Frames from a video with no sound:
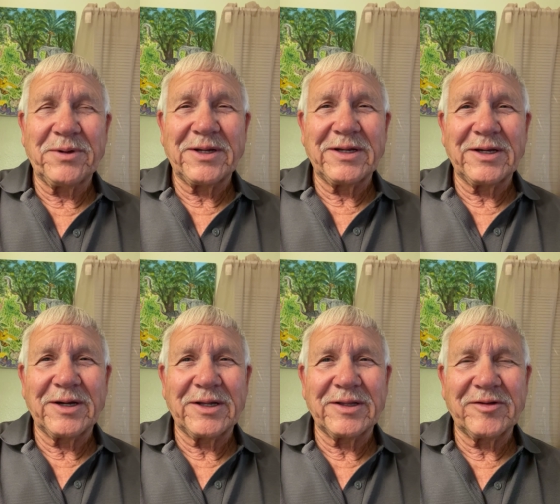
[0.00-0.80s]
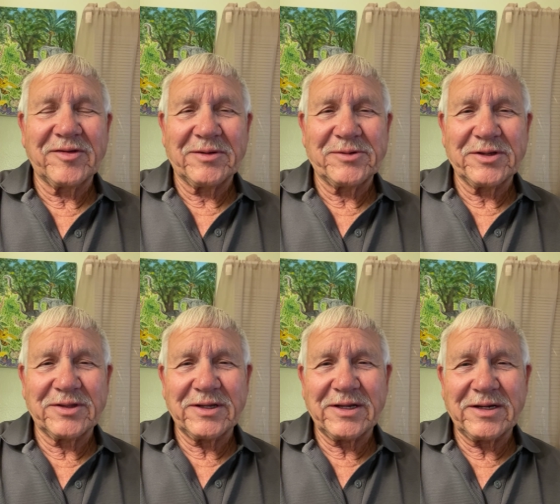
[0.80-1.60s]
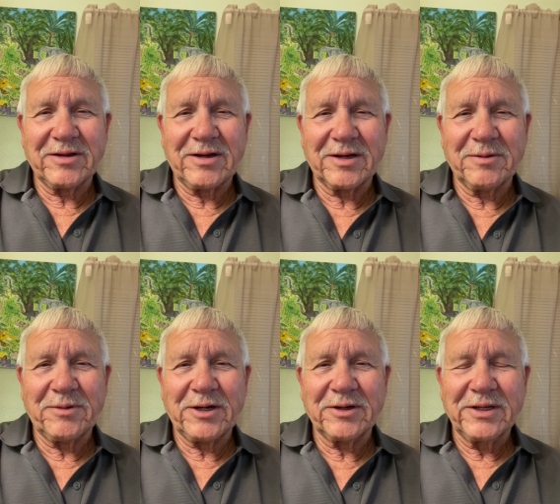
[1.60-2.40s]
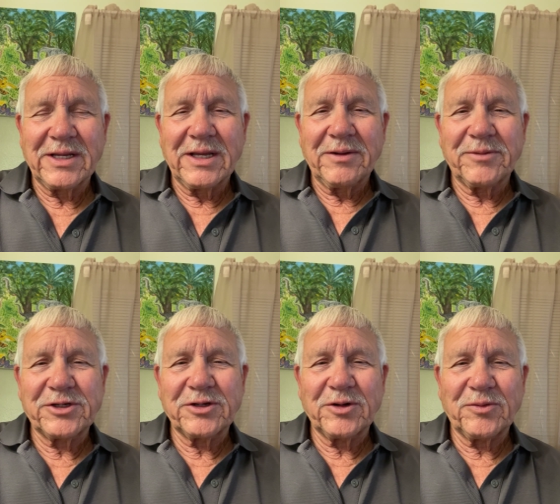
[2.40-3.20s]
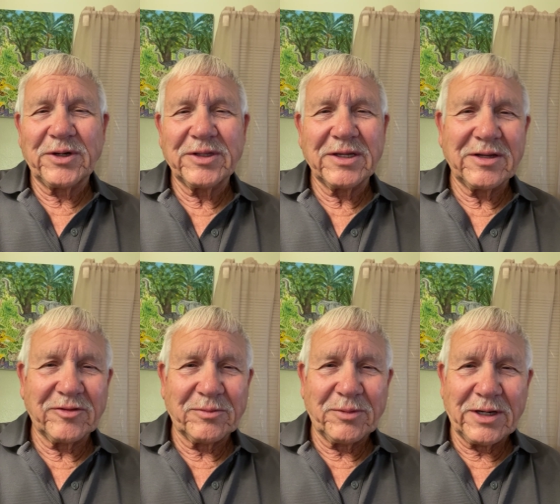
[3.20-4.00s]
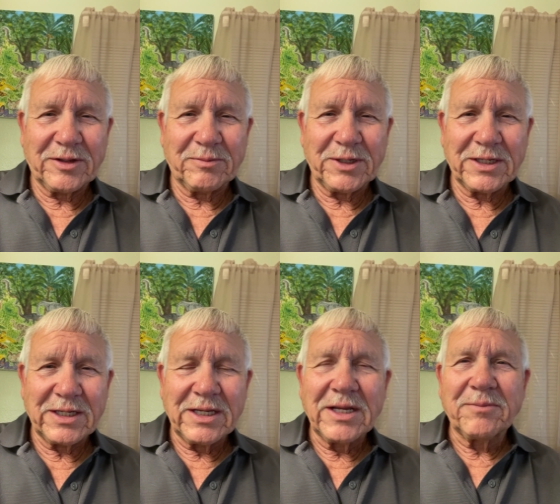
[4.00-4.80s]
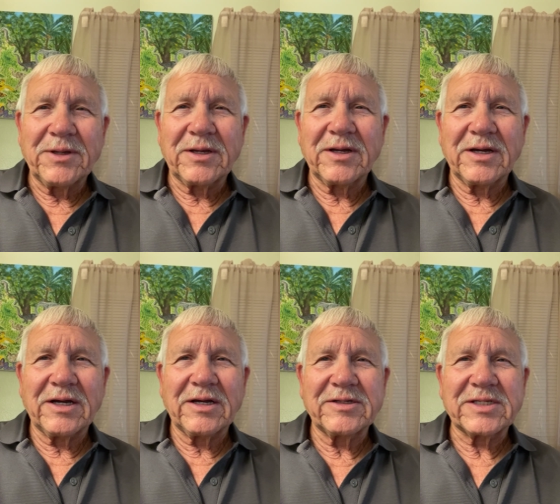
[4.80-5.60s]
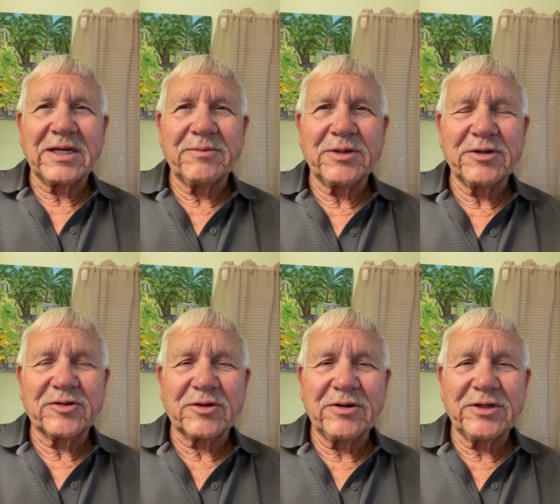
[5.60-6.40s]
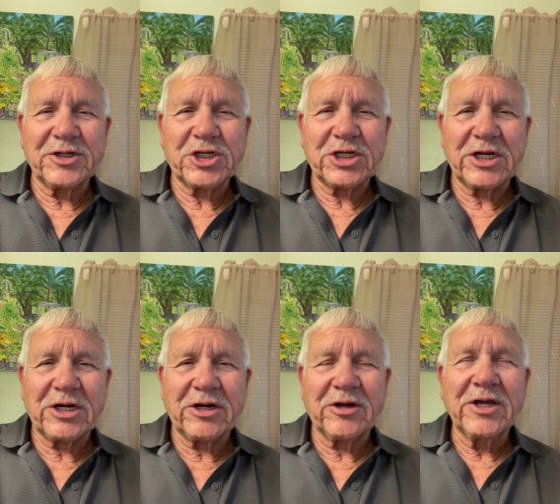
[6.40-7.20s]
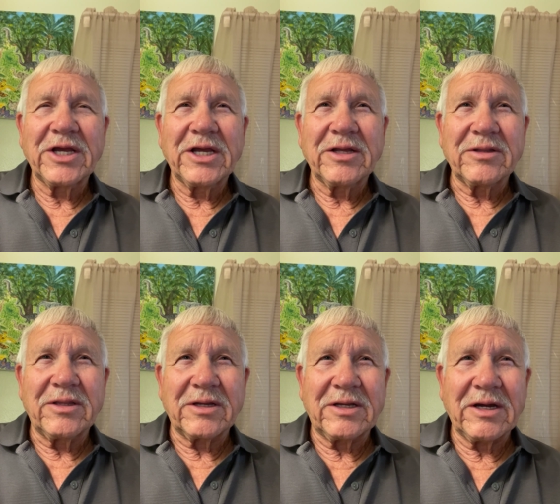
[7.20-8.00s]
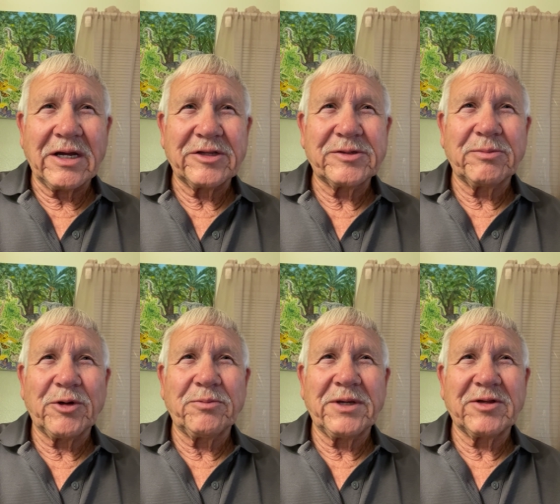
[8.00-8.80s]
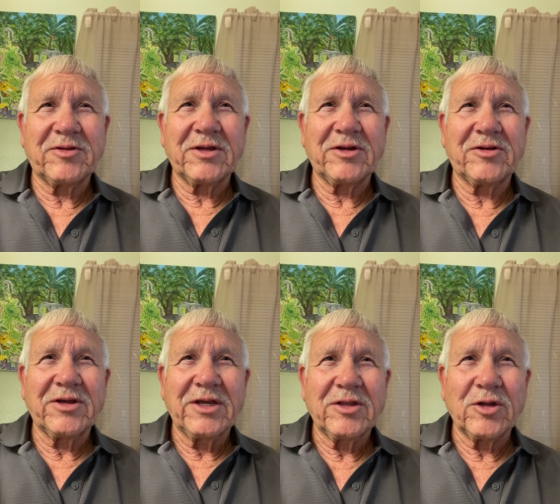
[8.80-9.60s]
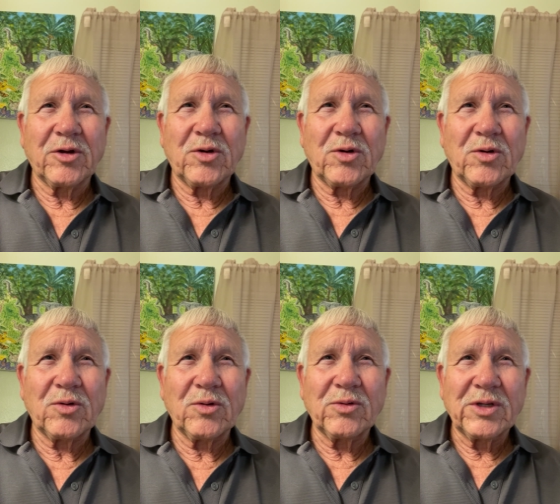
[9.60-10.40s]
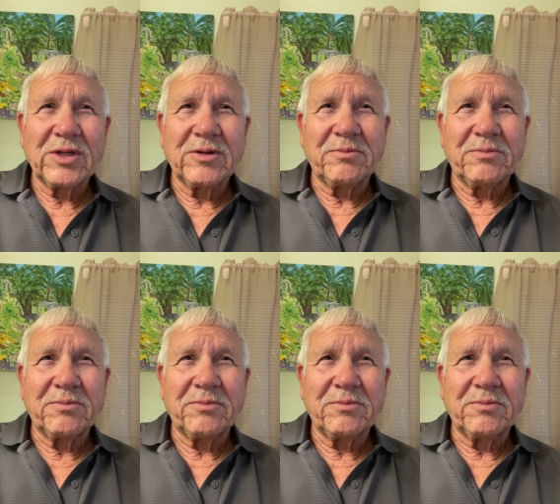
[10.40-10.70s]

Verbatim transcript: depending on the subject that I talk about. But you know what? That doesn't bother me because I'm just going to share the gospel message, the whole